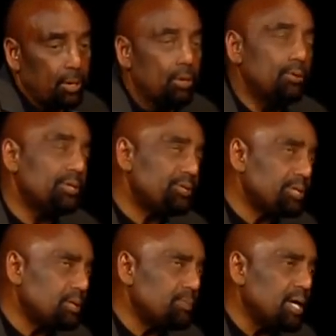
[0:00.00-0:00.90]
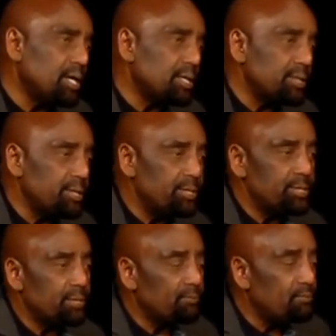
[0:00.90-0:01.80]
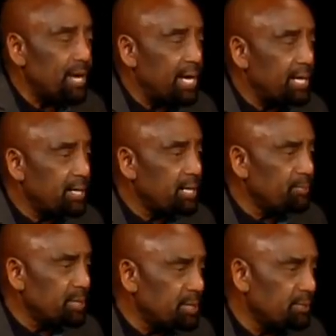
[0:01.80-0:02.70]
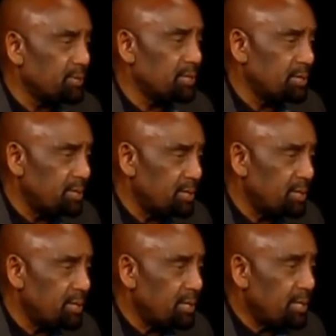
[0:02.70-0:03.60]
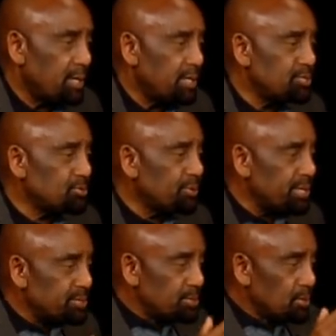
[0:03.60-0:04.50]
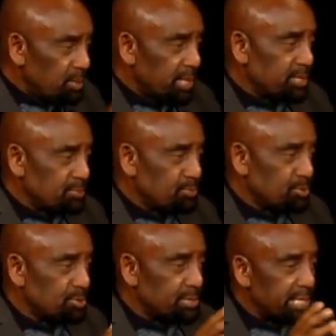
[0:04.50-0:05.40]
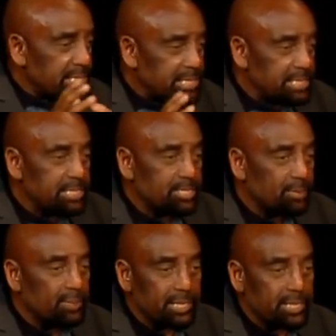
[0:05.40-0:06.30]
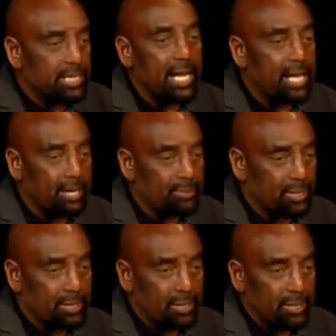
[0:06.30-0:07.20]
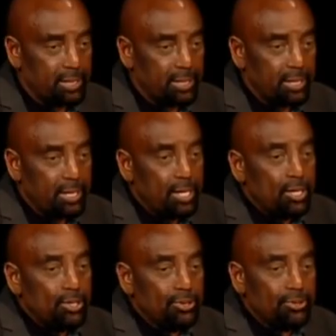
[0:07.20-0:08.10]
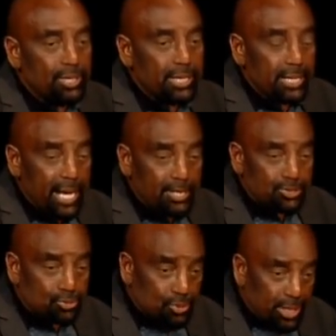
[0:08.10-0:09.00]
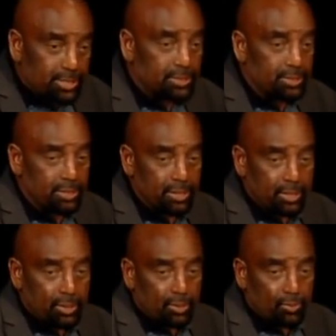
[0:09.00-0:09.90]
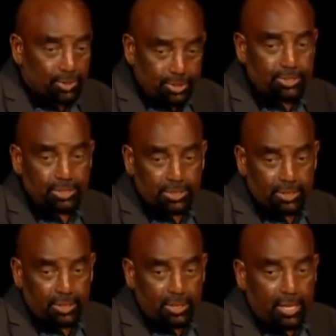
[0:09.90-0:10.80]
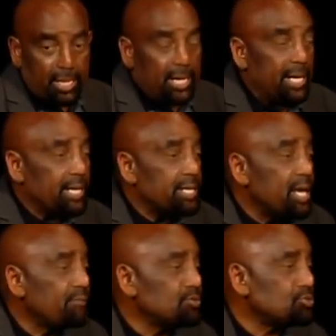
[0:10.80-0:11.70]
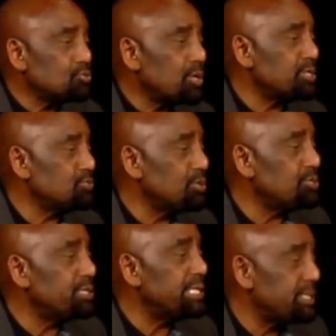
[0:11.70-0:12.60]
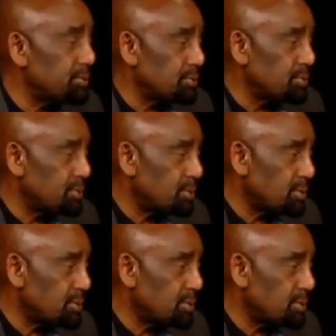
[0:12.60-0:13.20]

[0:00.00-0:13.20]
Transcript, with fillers: Oh, they think I'm ugly. They think I'm fat. And they believe it. And so they look at this person and they see something that's not happening. You cannot trust what you see. And never trust what you hear.